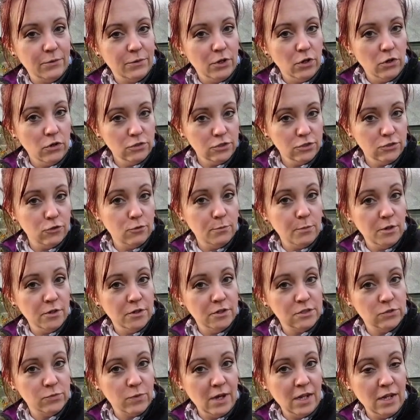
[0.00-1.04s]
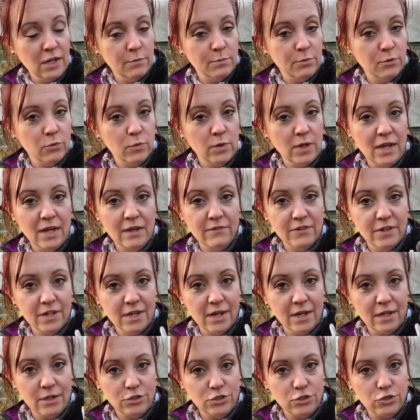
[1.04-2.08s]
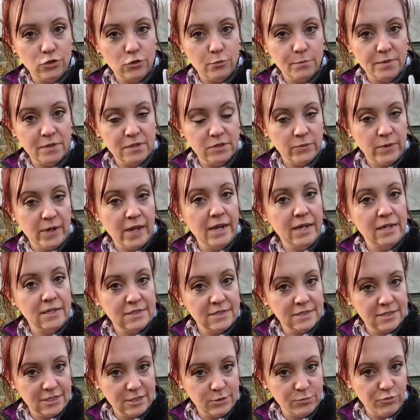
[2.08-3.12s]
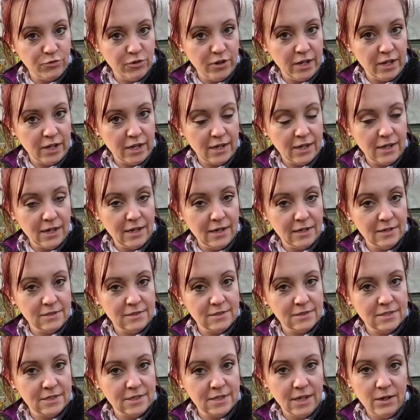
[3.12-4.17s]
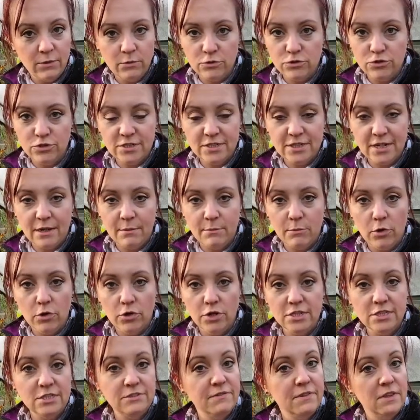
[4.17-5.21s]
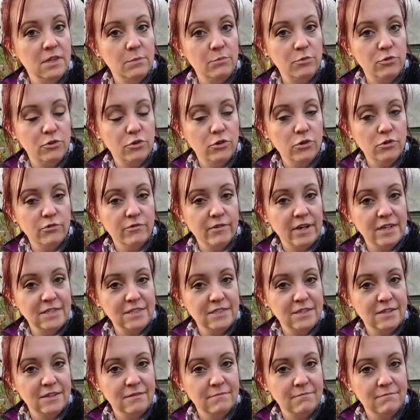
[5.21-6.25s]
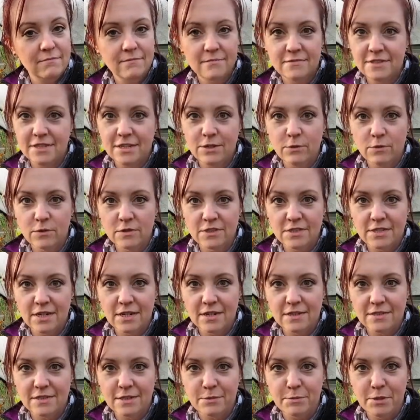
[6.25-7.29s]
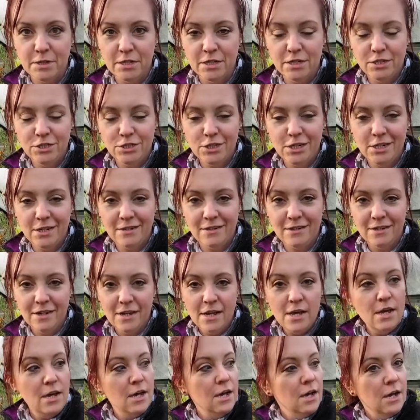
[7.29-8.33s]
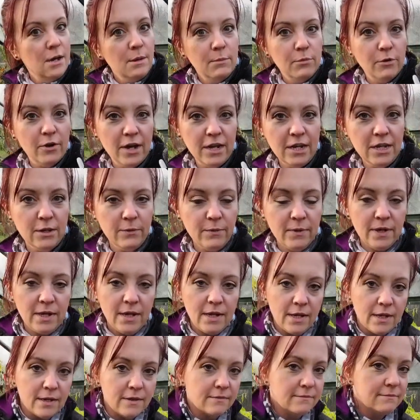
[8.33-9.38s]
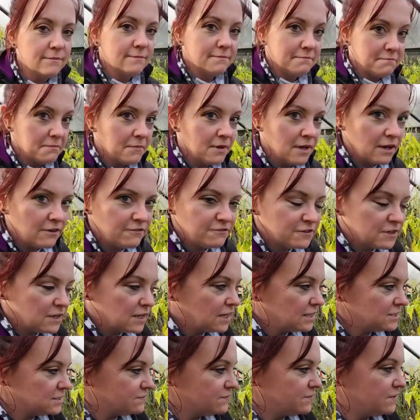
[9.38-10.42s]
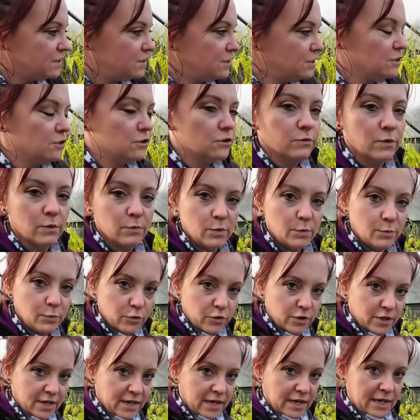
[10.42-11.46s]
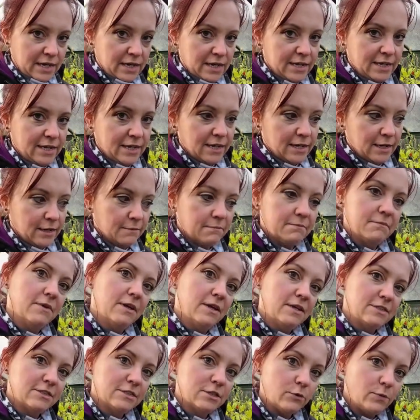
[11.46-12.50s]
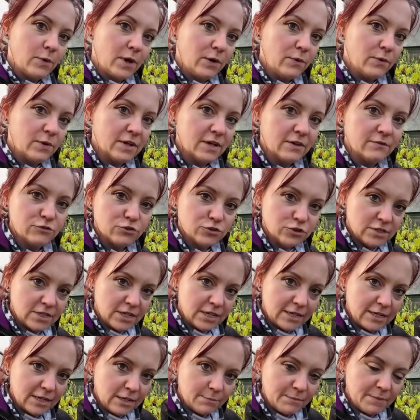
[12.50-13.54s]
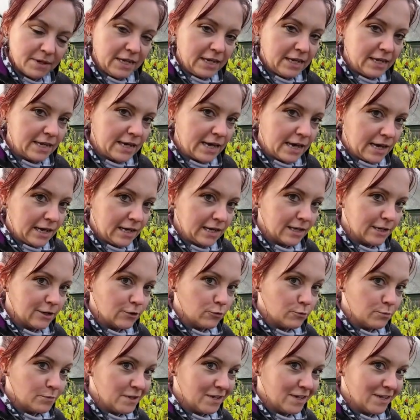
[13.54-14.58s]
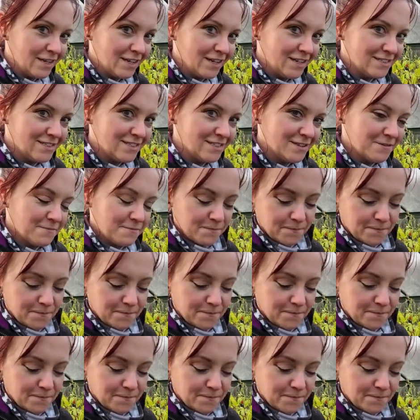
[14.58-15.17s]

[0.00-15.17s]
yours come on as well, but we'll have a catch up as we get into spring, and yeah, we'll just start monitoring the progress and see what starts emerging. But anyway, after last video when we put the garlic in, let's go out and have just a little mini garlic update.